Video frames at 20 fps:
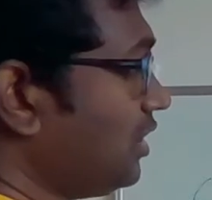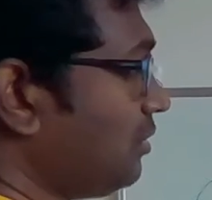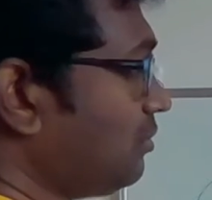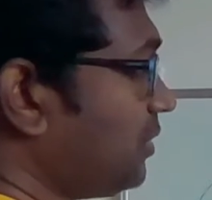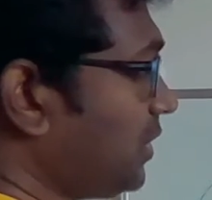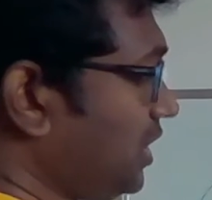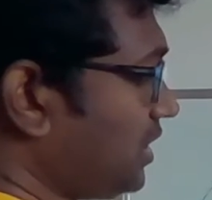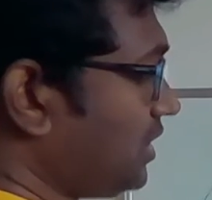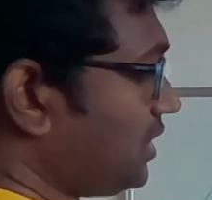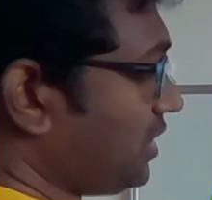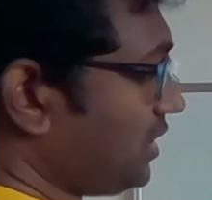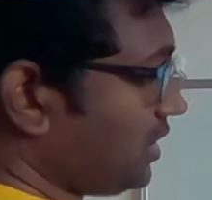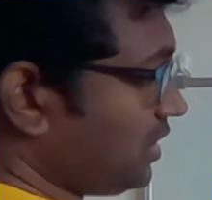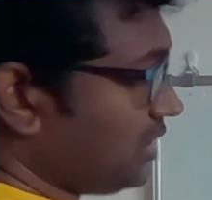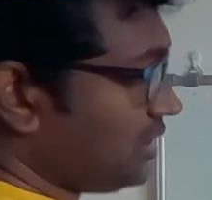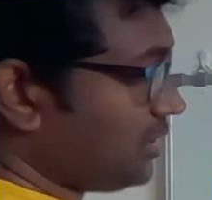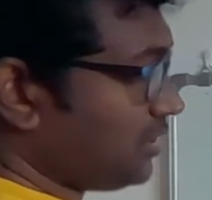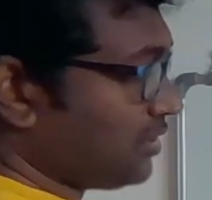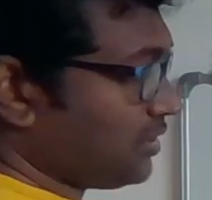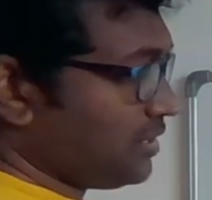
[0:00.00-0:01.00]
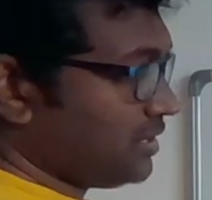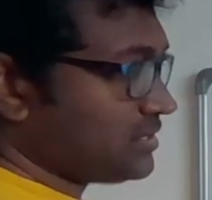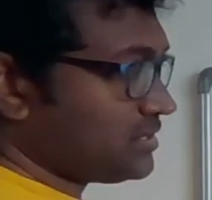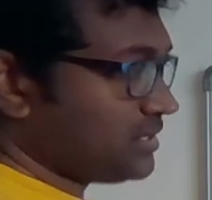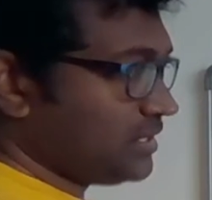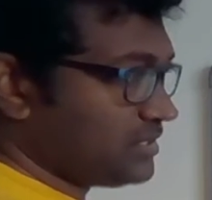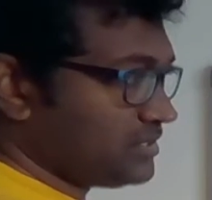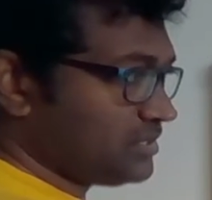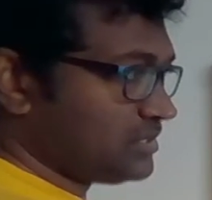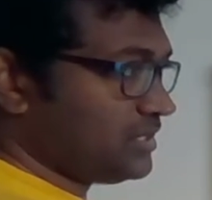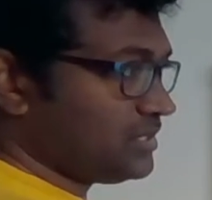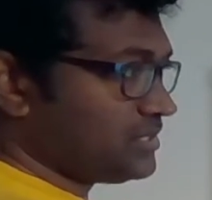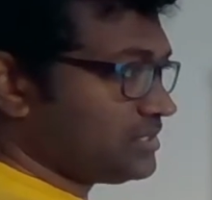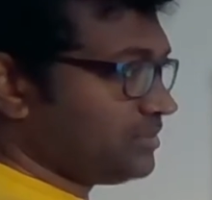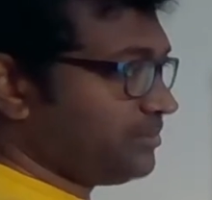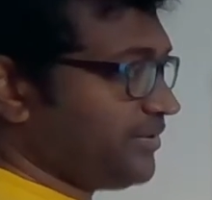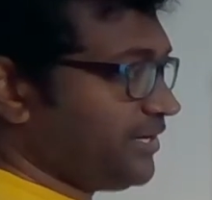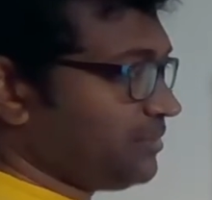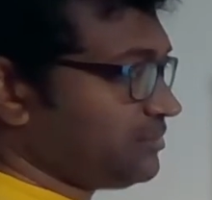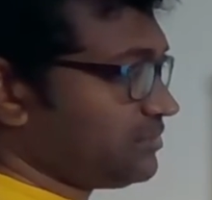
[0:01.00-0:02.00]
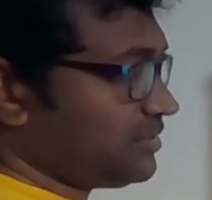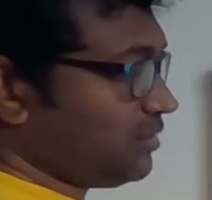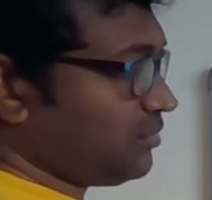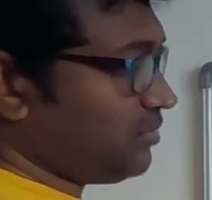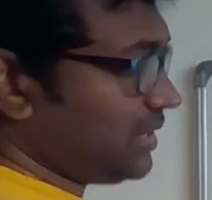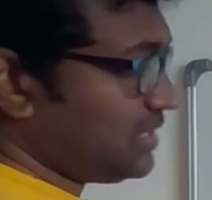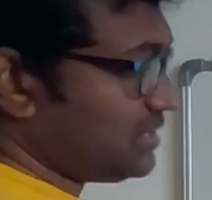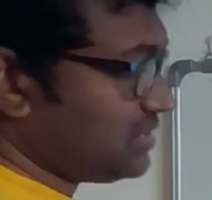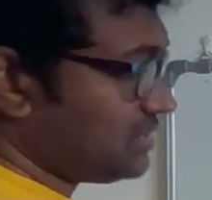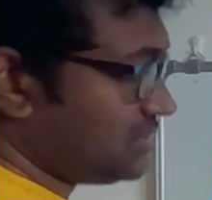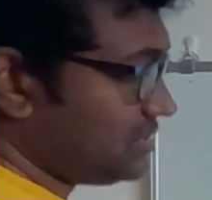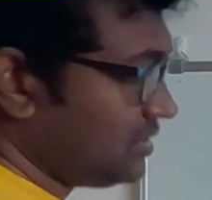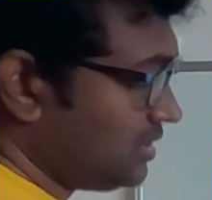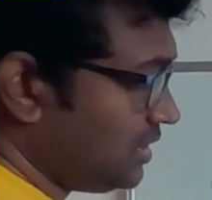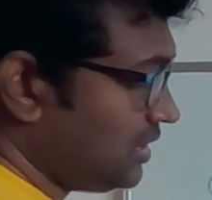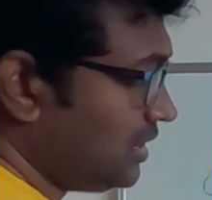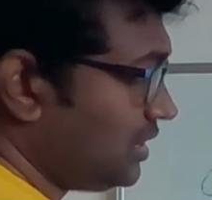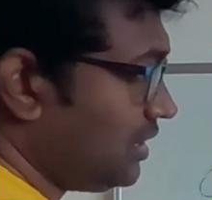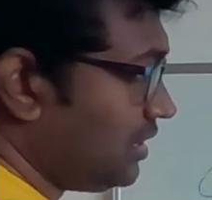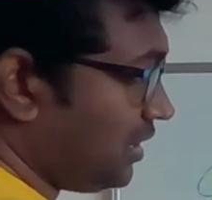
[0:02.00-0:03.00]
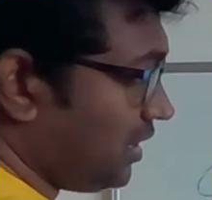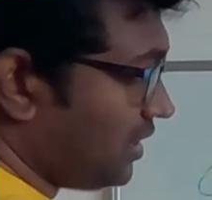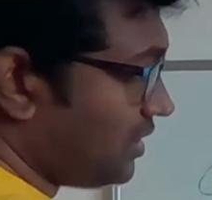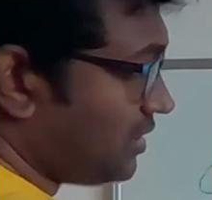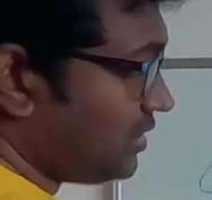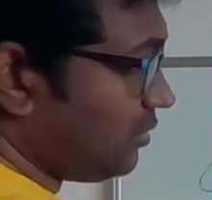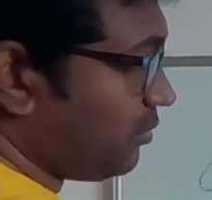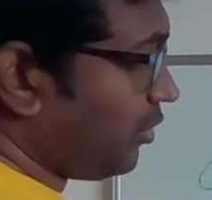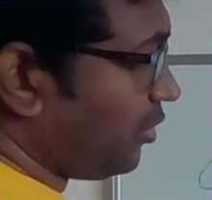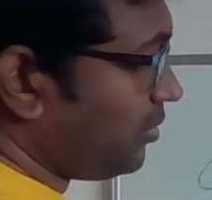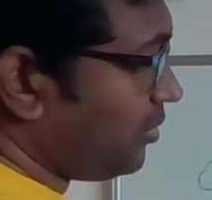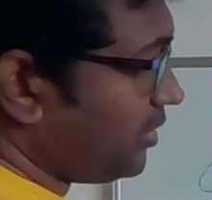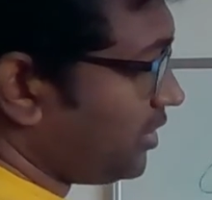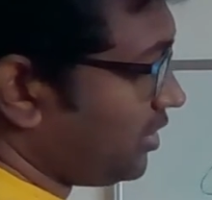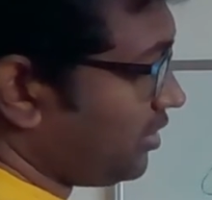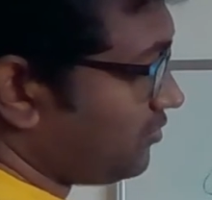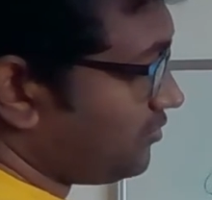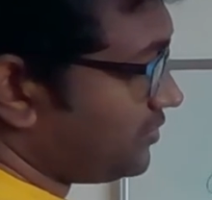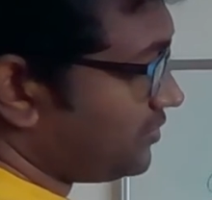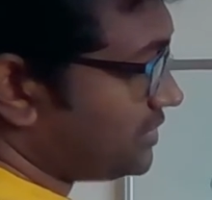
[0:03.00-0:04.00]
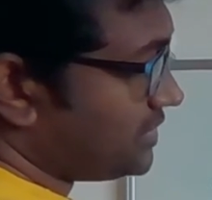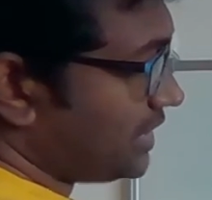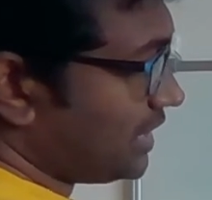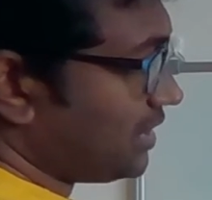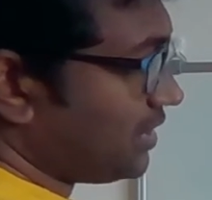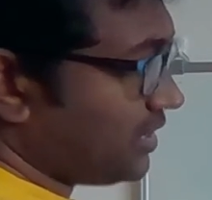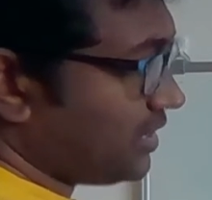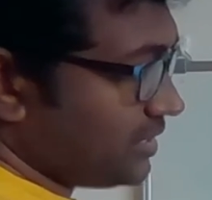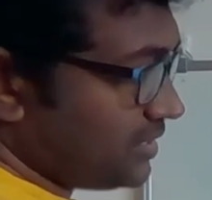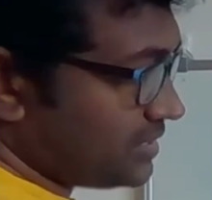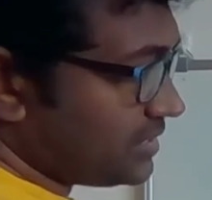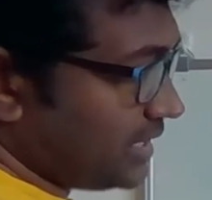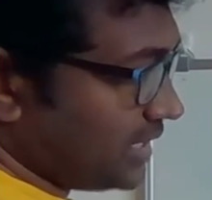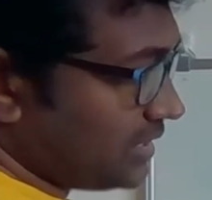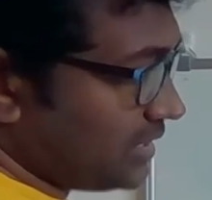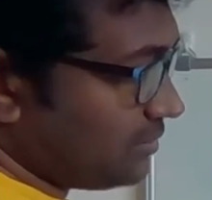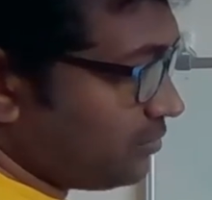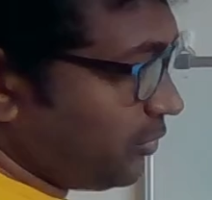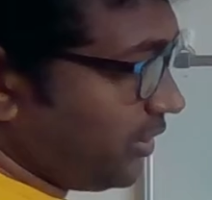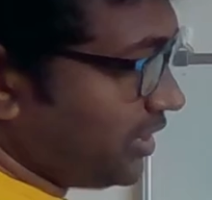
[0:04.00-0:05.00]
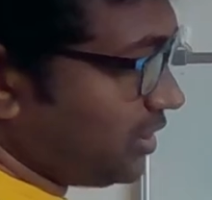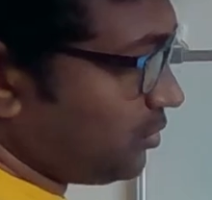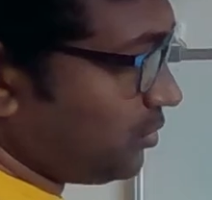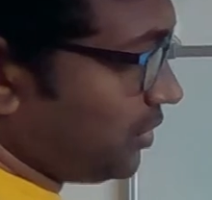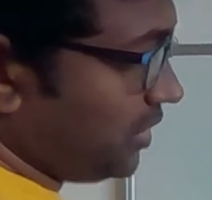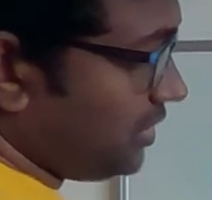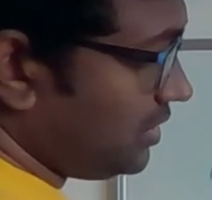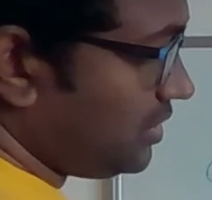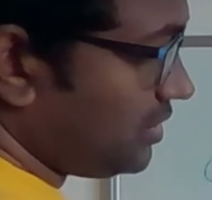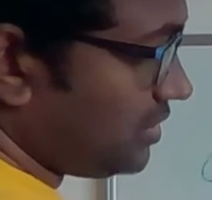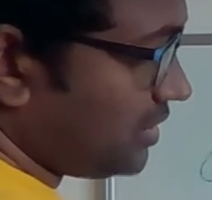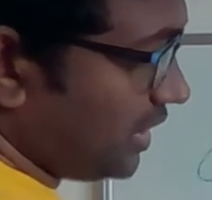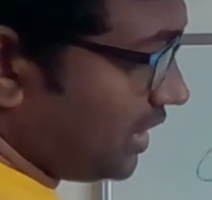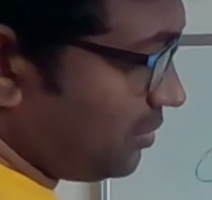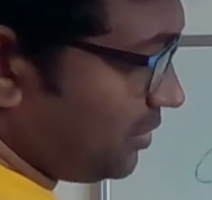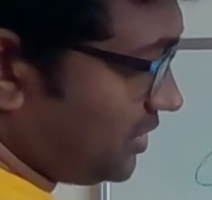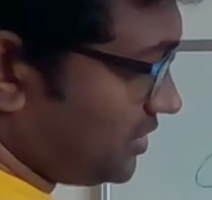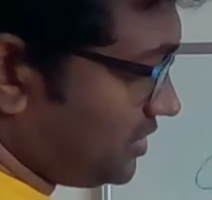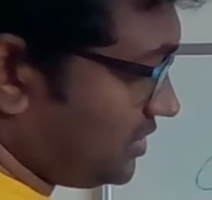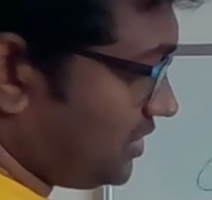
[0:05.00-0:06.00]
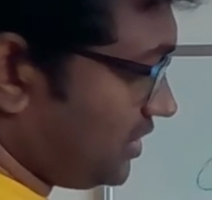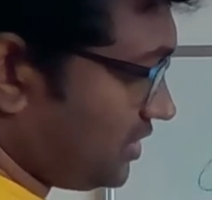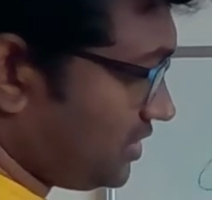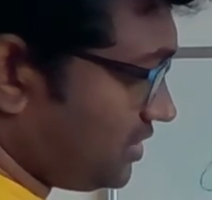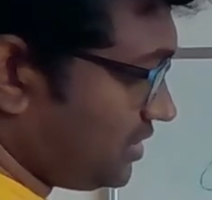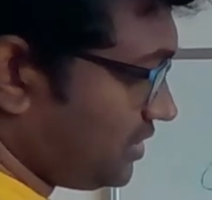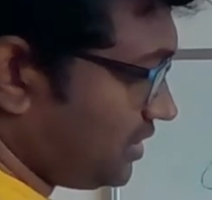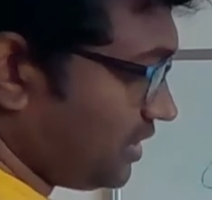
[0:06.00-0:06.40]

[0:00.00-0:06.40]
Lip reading: but it's a medium surprise, and the probability of this occurring is like zero point 0.1 or 10%.